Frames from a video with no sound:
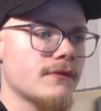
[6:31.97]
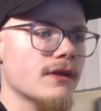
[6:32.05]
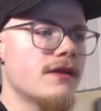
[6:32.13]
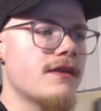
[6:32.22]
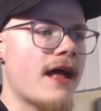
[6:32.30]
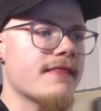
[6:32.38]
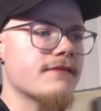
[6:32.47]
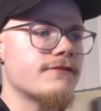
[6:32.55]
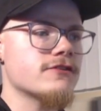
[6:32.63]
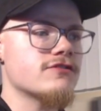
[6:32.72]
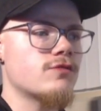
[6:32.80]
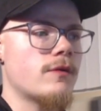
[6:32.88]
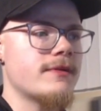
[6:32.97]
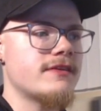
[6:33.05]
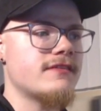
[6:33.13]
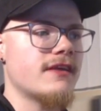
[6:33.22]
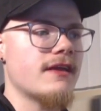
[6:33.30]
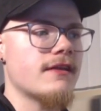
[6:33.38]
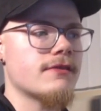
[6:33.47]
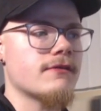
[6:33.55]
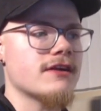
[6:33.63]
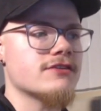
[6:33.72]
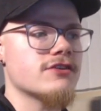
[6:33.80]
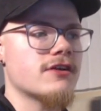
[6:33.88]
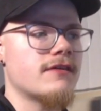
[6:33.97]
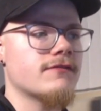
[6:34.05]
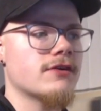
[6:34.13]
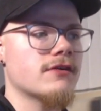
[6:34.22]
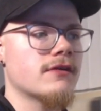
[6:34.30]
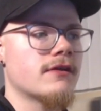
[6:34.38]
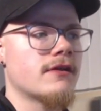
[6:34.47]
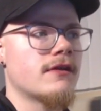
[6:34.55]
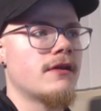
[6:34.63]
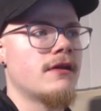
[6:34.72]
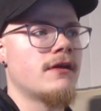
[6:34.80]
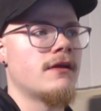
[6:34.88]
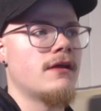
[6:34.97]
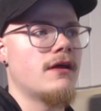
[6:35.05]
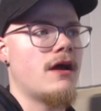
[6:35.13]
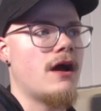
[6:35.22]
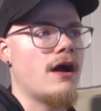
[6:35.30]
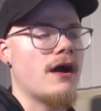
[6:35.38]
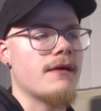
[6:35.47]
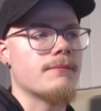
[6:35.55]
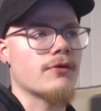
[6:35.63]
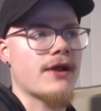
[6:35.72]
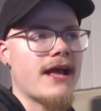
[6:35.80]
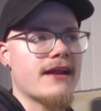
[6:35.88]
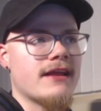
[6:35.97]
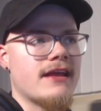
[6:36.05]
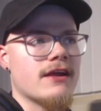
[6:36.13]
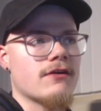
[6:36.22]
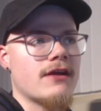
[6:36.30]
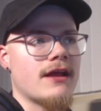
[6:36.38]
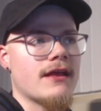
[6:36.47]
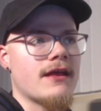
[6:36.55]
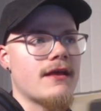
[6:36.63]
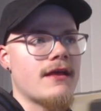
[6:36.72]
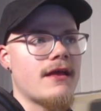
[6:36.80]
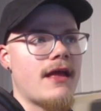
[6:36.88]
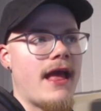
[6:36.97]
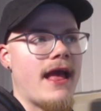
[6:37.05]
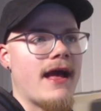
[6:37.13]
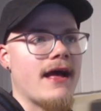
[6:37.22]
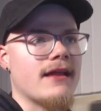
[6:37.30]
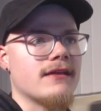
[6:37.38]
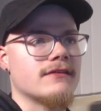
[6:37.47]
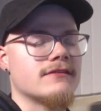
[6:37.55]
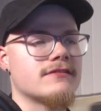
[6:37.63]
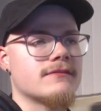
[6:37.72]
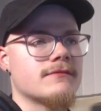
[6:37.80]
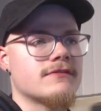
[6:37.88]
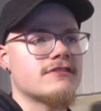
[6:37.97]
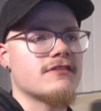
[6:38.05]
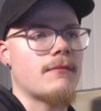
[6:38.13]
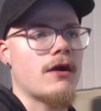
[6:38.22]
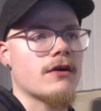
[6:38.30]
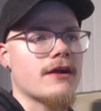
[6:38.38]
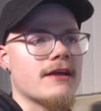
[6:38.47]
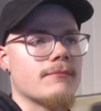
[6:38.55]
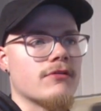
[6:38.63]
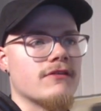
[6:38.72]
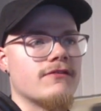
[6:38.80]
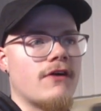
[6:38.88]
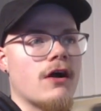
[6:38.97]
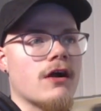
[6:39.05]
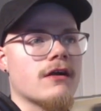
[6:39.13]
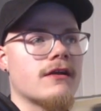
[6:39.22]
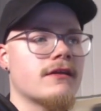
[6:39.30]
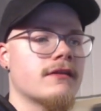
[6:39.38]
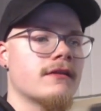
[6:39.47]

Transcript: not the first woman to get a Thrasher cover. Brianna Gearing and Samaria Brevard